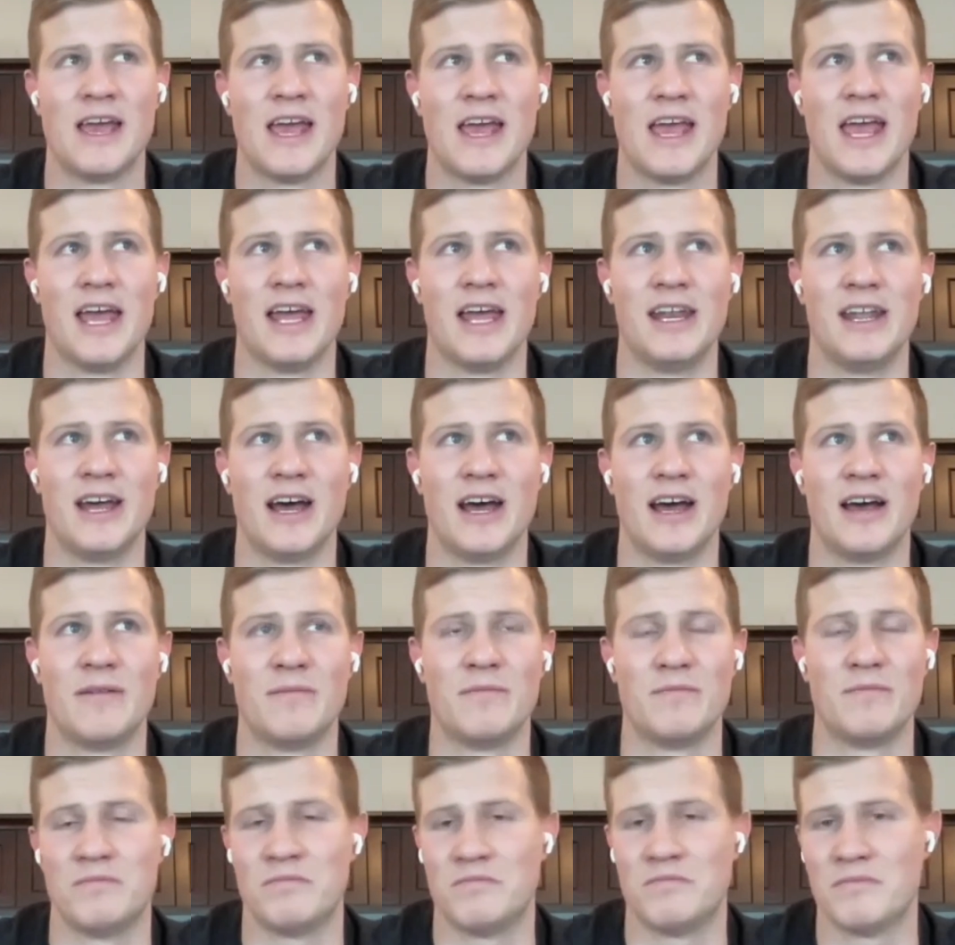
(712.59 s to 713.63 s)
And
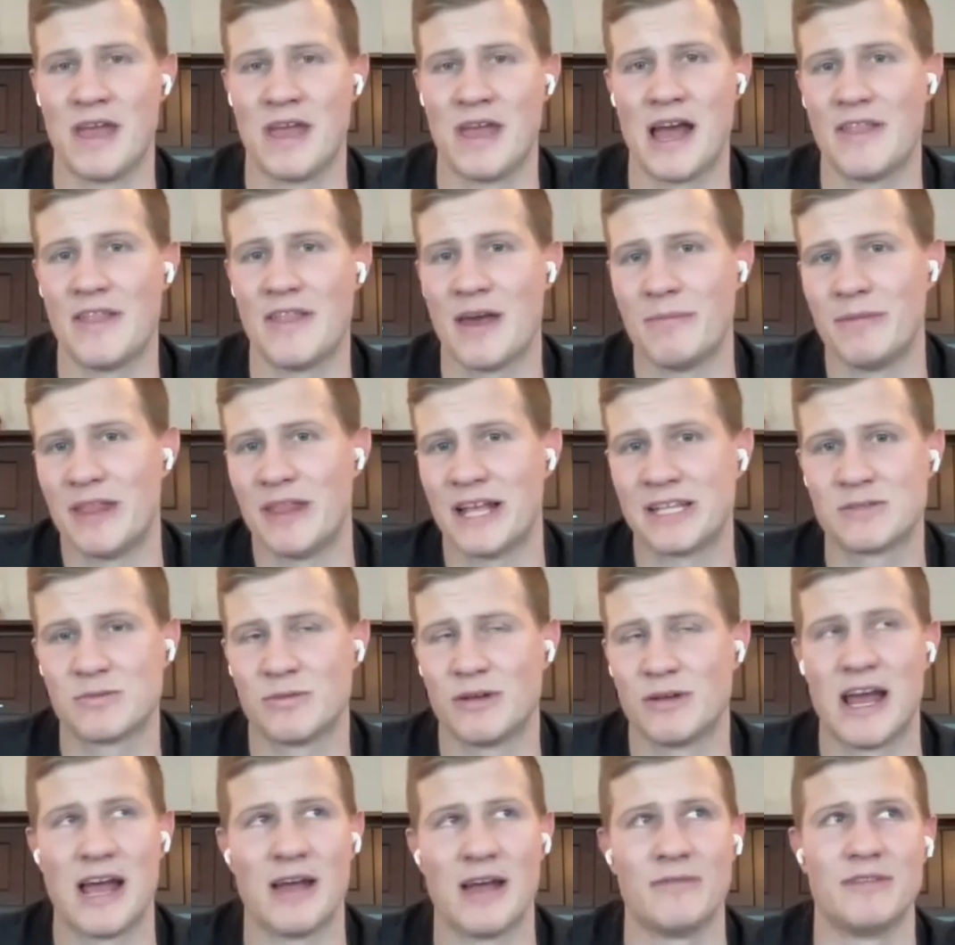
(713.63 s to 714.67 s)
yeah, I mean that's
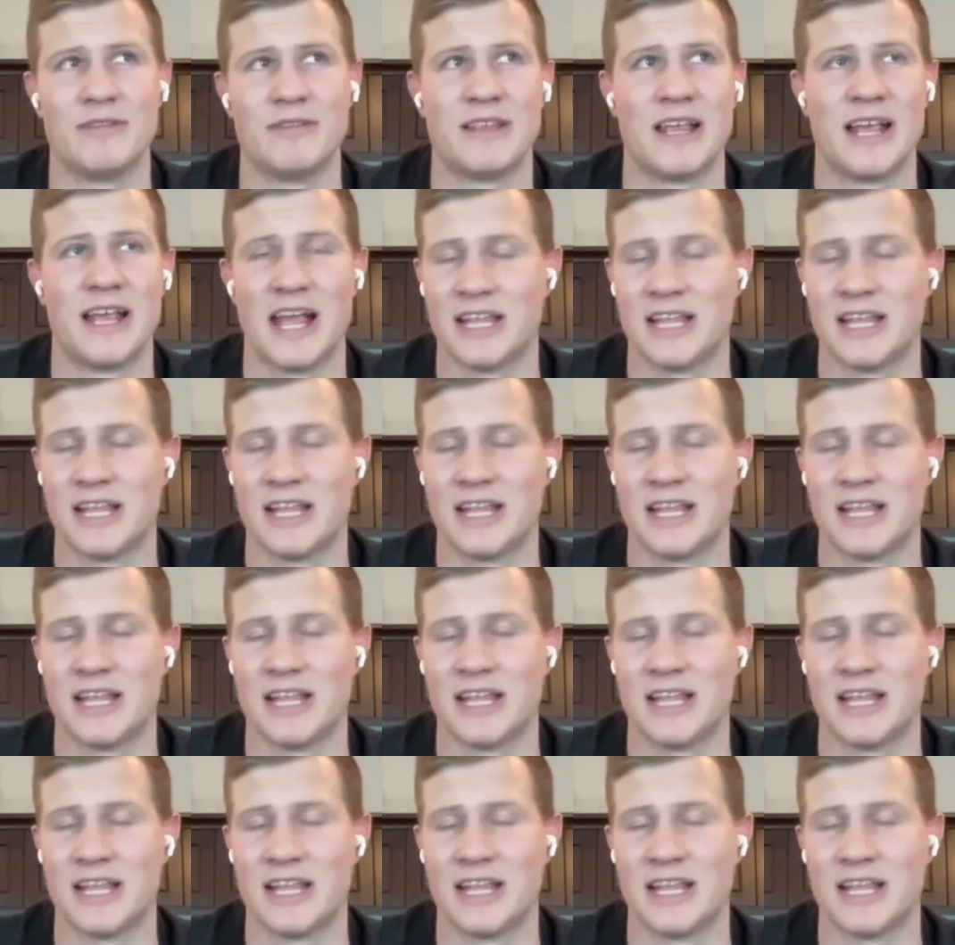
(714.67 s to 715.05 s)
what I